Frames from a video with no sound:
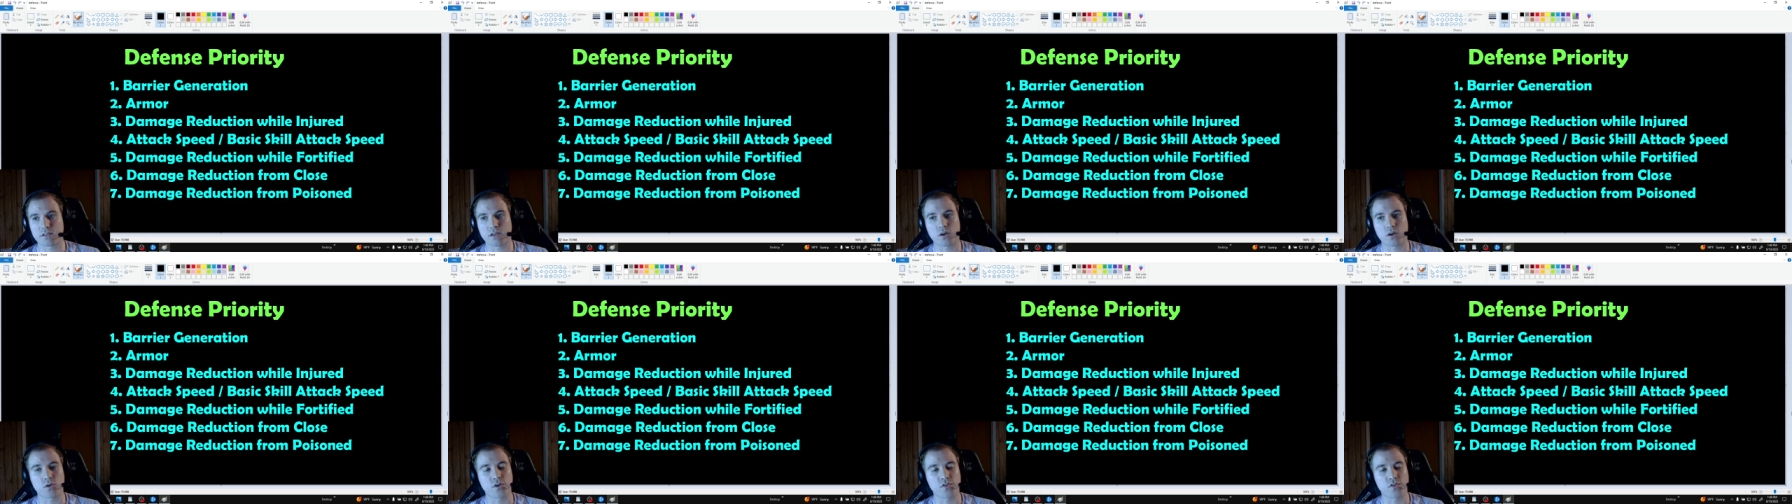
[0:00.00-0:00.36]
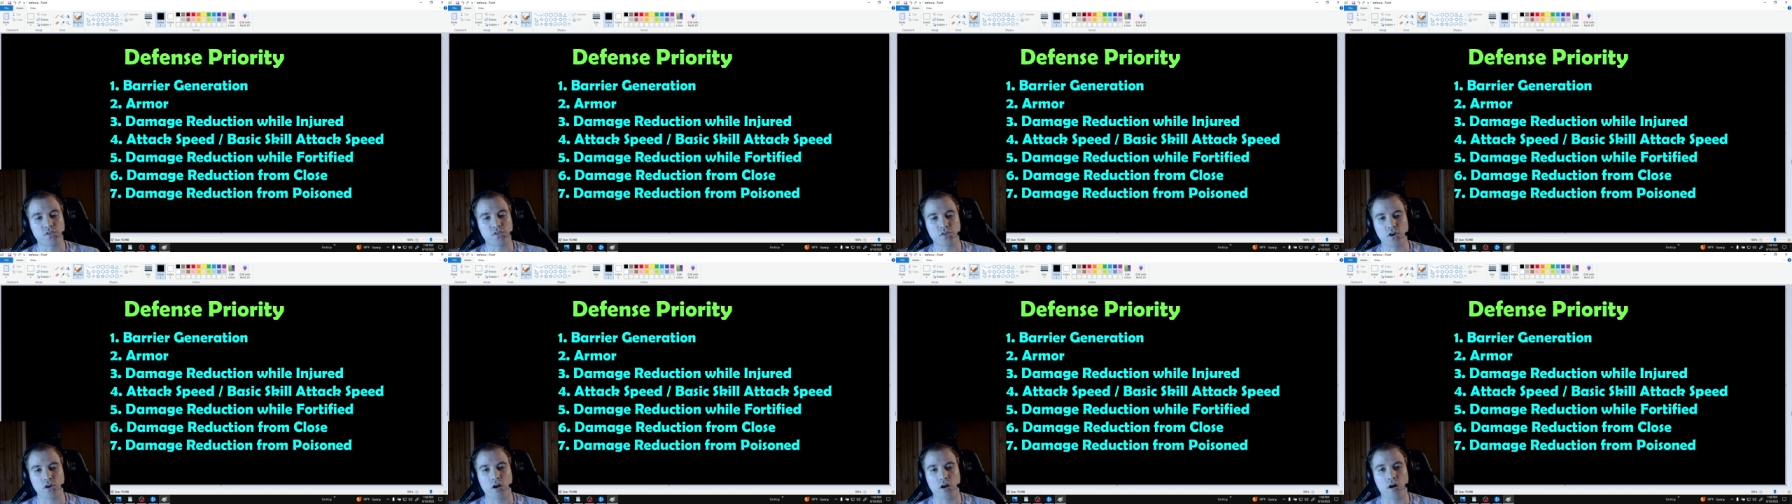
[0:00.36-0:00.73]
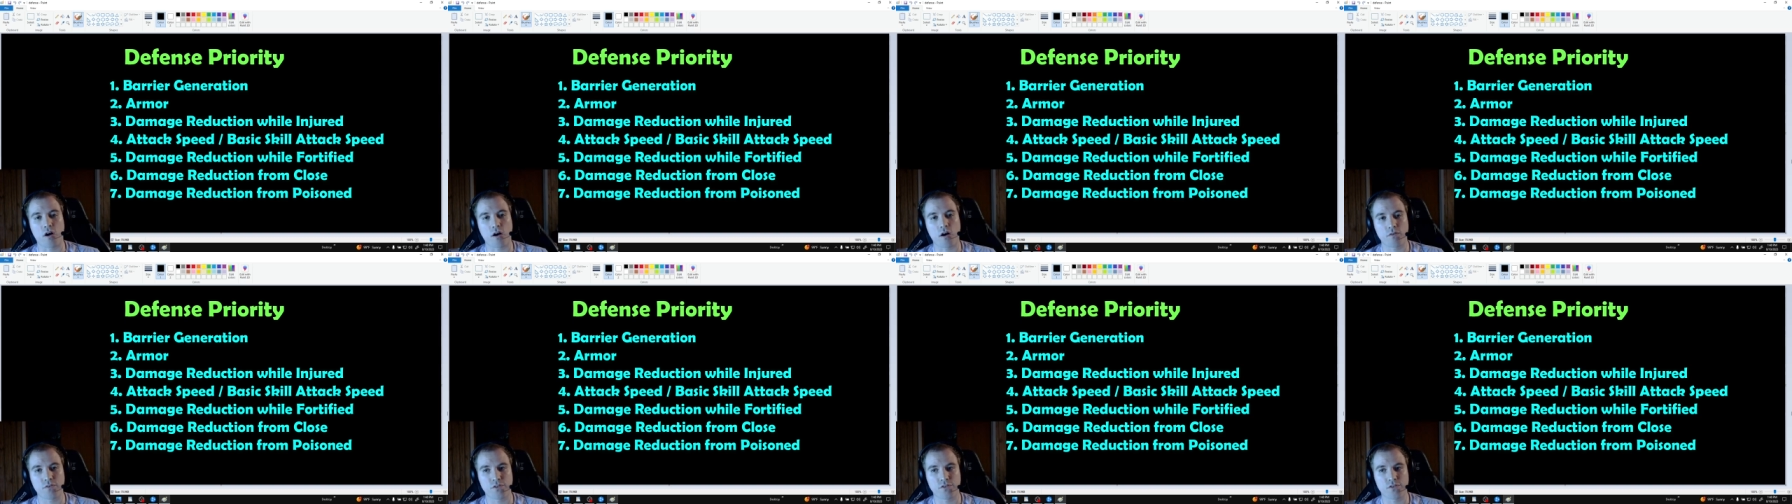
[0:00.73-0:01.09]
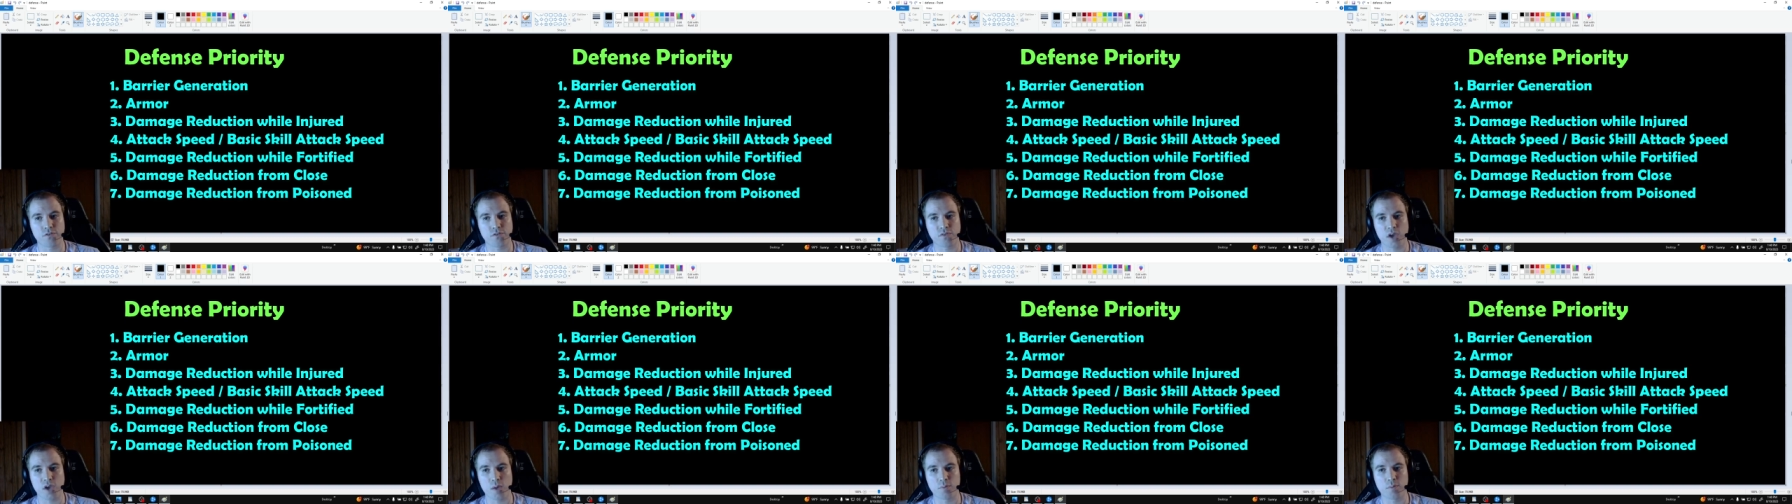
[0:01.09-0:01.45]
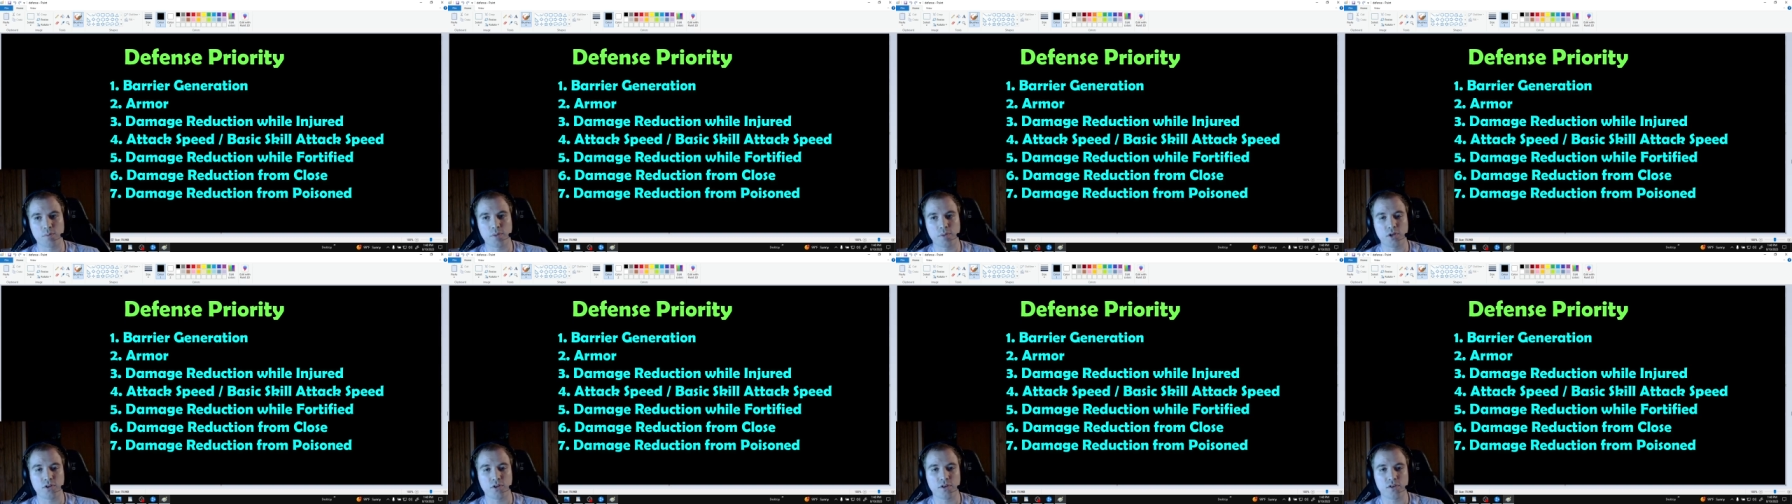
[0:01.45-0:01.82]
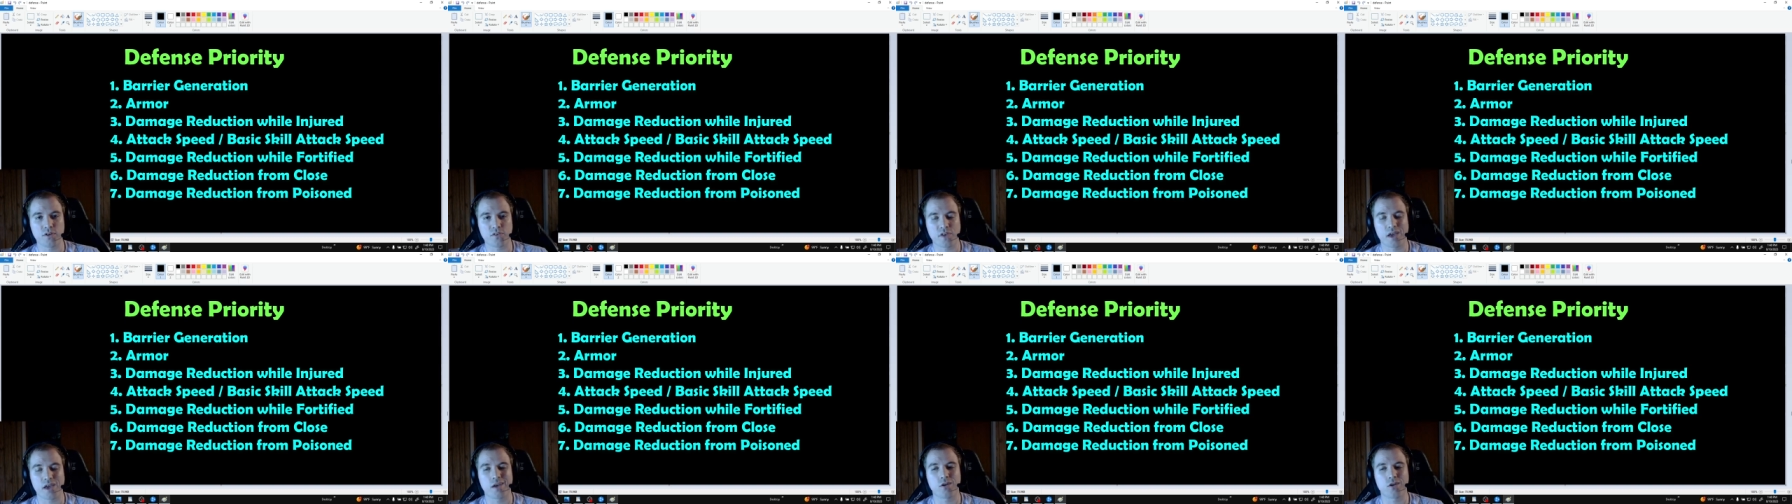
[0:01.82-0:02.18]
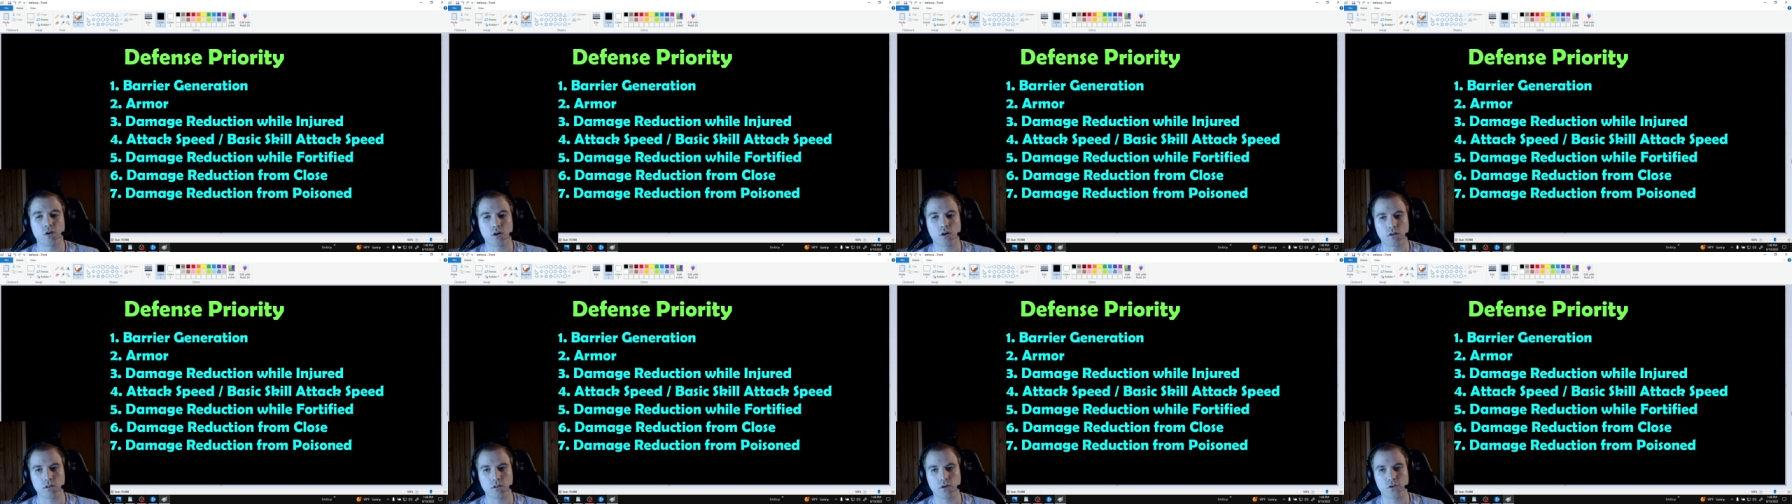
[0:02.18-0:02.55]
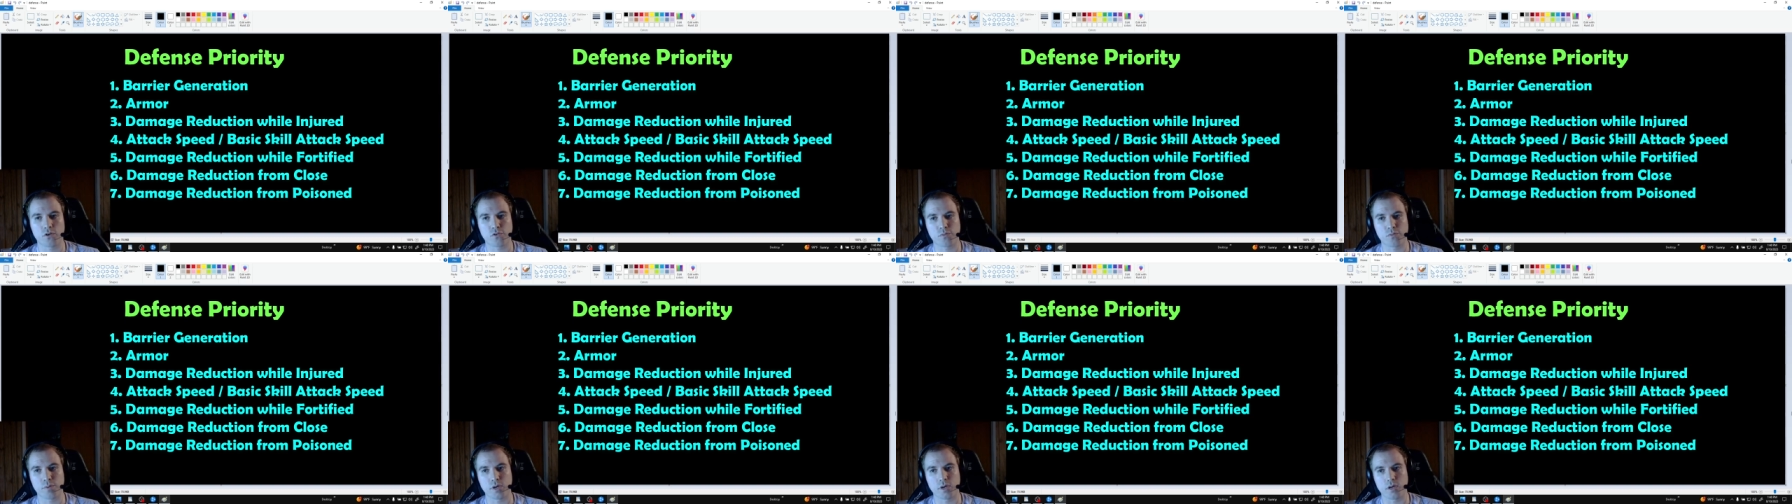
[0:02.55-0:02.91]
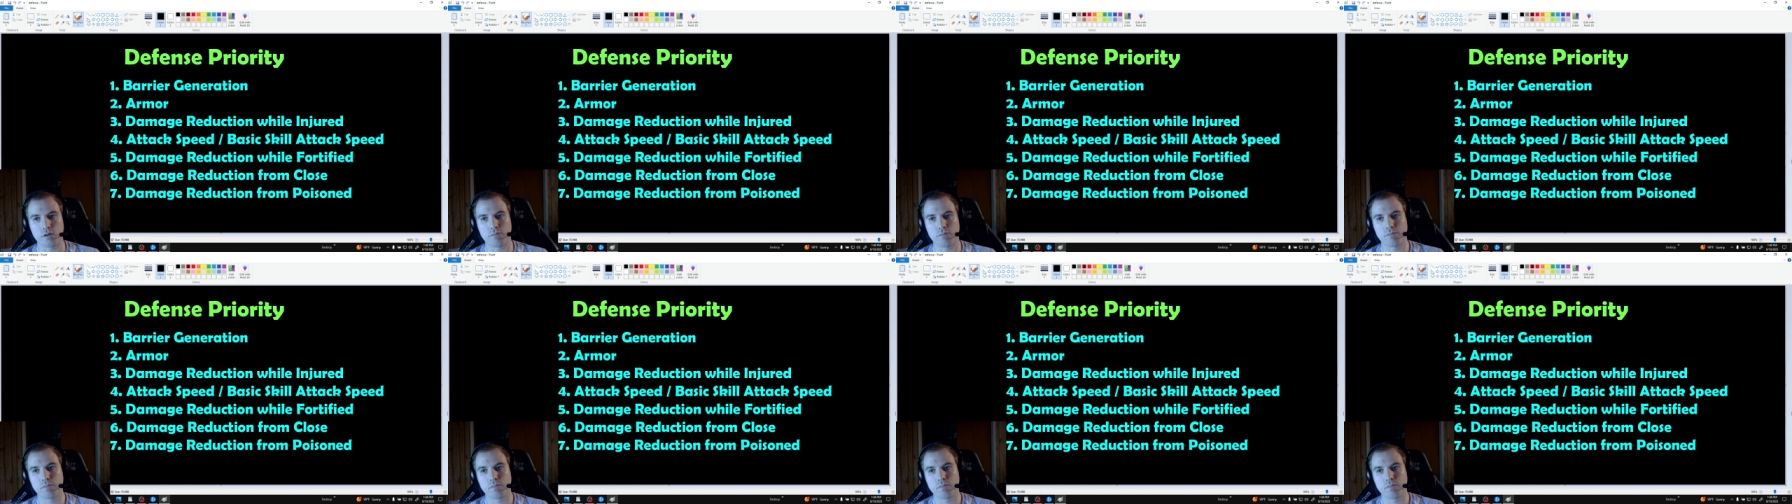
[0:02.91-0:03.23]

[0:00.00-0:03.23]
increases our offensive capabilities and our clear speed.